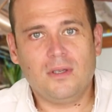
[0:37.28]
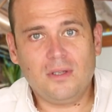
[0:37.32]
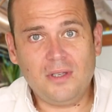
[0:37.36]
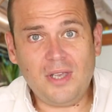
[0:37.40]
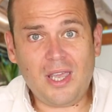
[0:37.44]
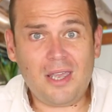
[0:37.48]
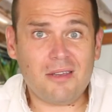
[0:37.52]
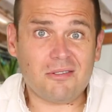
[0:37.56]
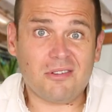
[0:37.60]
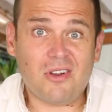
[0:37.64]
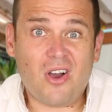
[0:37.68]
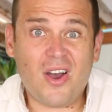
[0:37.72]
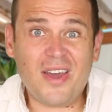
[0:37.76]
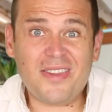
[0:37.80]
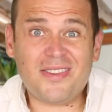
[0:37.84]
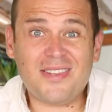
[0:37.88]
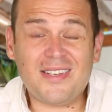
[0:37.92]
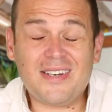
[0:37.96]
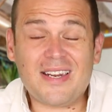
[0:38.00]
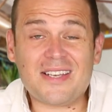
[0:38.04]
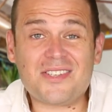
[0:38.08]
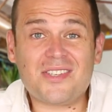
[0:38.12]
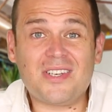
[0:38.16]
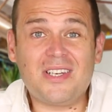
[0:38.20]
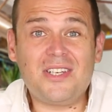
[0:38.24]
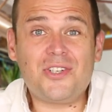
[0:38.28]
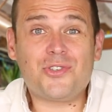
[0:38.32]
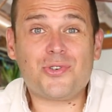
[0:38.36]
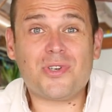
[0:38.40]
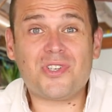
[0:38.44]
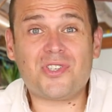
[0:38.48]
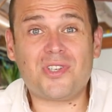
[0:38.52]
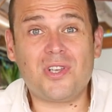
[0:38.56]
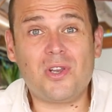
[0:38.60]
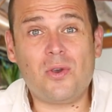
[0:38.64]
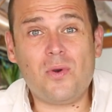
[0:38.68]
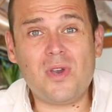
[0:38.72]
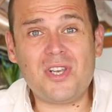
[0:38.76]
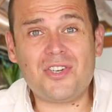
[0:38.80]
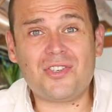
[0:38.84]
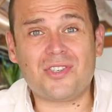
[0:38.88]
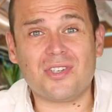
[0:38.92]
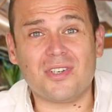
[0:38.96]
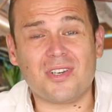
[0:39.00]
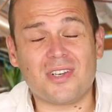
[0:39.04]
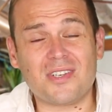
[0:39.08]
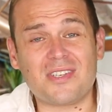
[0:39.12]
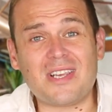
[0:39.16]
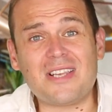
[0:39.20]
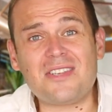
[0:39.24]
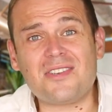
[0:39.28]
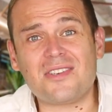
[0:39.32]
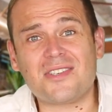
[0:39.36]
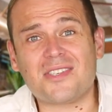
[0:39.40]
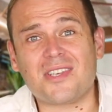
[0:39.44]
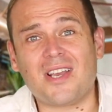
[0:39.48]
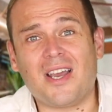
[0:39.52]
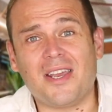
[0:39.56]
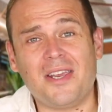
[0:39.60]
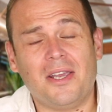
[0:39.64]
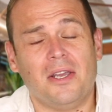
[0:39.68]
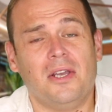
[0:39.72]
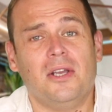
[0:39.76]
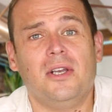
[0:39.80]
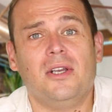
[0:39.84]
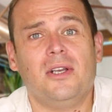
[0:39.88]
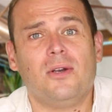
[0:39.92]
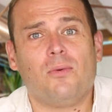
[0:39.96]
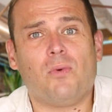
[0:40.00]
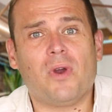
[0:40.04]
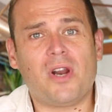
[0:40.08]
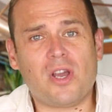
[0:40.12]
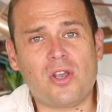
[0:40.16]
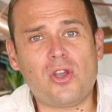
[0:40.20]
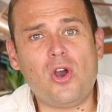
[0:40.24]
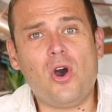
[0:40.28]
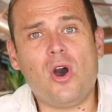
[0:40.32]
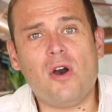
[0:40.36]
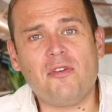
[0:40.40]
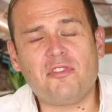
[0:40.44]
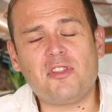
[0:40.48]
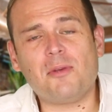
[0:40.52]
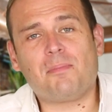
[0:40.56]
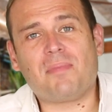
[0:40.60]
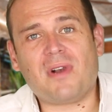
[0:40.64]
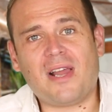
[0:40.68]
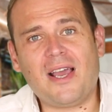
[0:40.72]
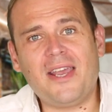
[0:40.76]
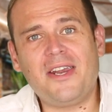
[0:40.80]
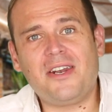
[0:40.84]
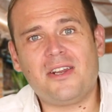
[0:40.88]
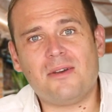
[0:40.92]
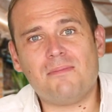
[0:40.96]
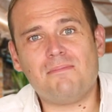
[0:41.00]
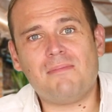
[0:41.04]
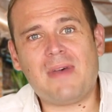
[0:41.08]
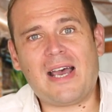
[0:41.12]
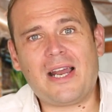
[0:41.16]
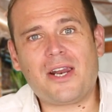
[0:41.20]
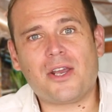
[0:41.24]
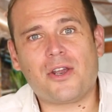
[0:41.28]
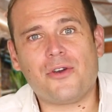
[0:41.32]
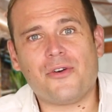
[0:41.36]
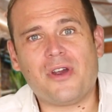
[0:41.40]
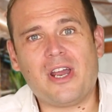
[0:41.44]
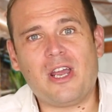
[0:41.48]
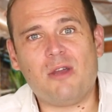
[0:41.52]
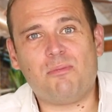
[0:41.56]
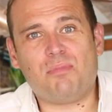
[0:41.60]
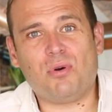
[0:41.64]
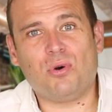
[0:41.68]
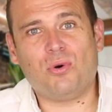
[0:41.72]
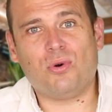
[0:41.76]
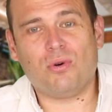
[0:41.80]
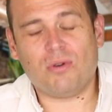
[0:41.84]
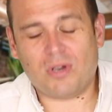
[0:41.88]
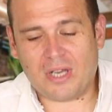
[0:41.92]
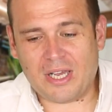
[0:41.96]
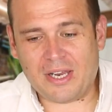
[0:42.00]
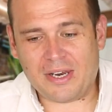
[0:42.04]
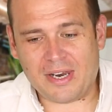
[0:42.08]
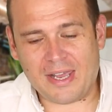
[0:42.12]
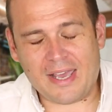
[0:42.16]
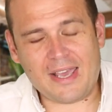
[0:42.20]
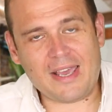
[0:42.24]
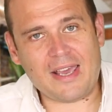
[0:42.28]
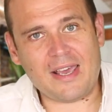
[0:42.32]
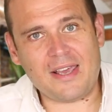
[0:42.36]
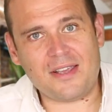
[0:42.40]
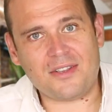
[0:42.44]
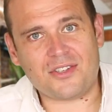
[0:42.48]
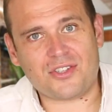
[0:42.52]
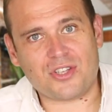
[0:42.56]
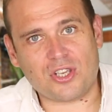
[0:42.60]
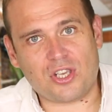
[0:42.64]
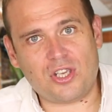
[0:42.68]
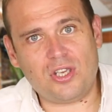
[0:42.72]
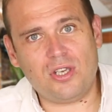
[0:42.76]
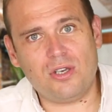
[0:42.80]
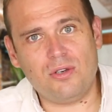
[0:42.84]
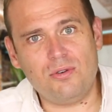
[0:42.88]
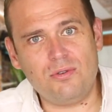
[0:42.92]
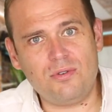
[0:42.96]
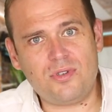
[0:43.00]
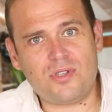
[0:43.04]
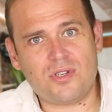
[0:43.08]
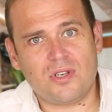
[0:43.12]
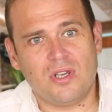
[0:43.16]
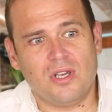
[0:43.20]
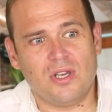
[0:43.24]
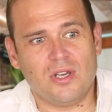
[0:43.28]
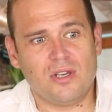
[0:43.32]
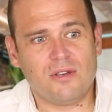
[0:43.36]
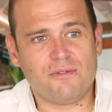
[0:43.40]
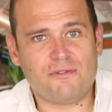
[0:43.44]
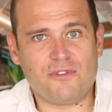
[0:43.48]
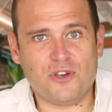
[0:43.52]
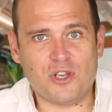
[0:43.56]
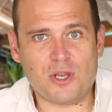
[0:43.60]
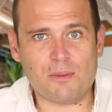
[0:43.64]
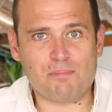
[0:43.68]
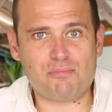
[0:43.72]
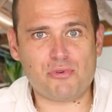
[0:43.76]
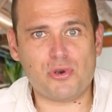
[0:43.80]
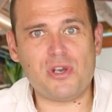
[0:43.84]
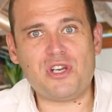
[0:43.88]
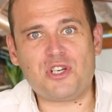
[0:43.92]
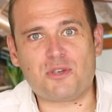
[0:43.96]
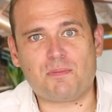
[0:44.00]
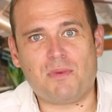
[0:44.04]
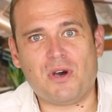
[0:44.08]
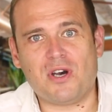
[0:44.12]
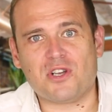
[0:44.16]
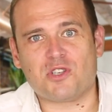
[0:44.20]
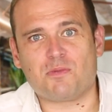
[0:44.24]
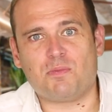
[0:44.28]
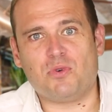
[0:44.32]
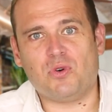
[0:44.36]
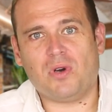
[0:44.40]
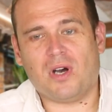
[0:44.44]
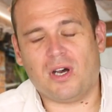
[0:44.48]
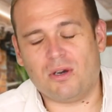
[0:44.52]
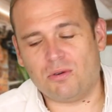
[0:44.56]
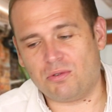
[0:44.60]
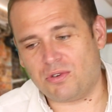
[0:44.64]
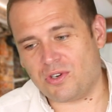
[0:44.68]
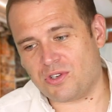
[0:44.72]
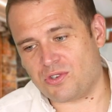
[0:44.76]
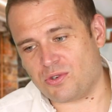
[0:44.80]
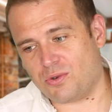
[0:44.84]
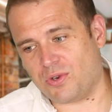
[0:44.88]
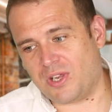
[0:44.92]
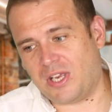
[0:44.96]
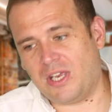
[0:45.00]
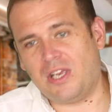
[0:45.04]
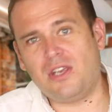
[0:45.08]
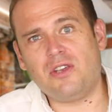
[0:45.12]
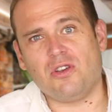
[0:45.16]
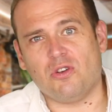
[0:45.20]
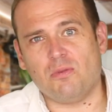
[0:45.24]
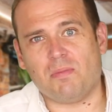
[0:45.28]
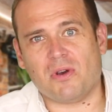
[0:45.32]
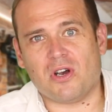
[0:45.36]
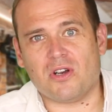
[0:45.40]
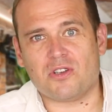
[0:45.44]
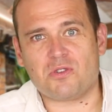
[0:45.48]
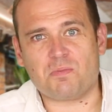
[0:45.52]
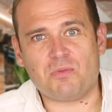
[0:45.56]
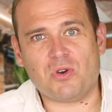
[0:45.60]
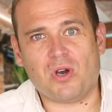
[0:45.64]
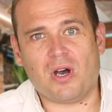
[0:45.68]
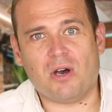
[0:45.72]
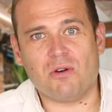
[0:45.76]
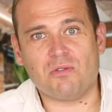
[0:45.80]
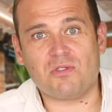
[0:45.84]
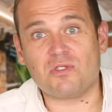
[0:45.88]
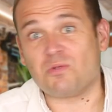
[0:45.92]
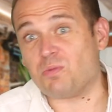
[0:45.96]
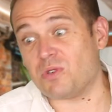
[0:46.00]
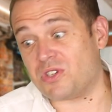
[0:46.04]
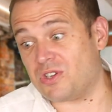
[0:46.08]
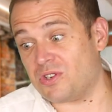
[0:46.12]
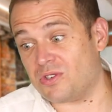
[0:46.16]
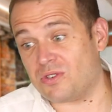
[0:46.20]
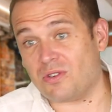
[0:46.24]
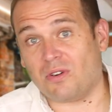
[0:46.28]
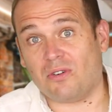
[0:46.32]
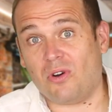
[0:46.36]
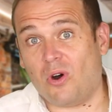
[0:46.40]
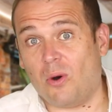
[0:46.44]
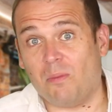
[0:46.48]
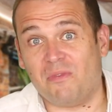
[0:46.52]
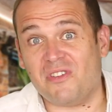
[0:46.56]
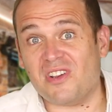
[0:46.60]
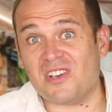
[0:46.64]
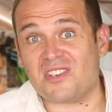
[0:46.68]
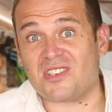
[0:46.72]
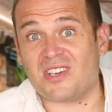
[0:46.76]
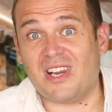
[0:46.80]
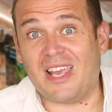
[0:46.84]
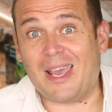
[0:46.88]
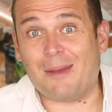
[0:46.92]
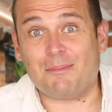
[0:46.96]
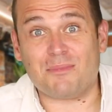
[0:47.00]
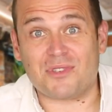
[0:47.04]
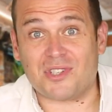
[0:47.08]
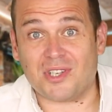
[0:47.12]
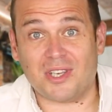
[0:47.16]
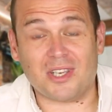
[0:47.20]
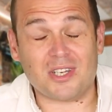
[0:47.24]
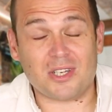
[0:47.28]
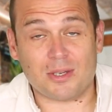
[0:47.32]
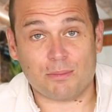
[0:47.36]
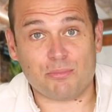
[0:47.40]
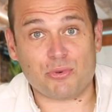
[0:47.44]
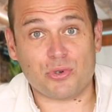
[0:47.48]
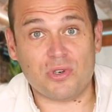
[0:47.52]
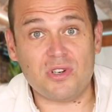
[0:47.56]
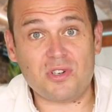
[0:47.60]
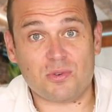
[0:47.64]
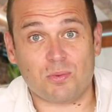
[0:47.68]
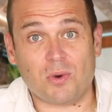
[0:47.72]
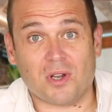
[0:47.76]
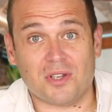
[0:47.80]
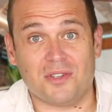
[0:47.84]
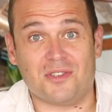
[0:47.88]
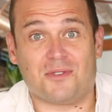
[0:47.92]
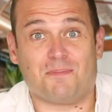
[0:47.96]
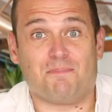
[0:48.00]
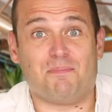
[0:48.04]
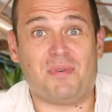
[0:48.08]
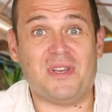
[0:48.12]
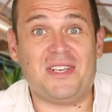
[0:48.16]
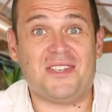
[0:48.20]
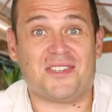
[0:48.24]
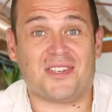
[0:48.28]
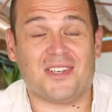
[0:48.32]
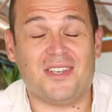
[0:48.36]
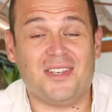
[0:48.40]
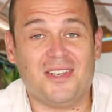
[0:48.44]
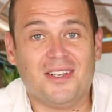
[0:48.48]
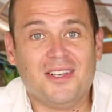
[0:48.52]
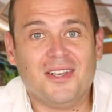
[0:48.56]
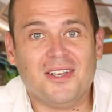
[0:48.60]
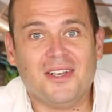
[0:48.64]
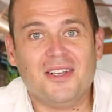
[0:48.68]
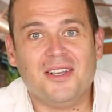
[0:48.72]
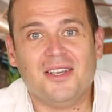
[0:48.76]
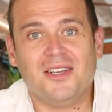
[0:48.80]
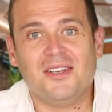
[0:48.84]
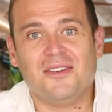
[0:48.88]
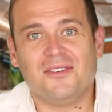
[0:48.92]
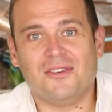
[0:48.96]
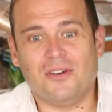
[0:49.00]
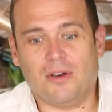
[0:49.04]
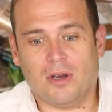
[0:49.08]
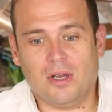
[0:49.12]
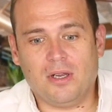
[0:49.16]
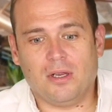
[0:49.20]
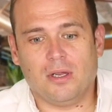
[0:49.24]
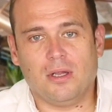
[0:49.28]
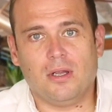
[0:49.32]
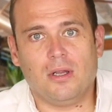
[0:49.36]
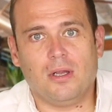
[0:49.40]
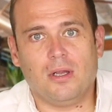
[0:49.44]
Yeah, I think that's an interesting question, because as I say, when I got off the plane at Malaga Airport and there's the queues for the British passport holders or the EU passport holders, which is obviously empty and the British one's busy, right?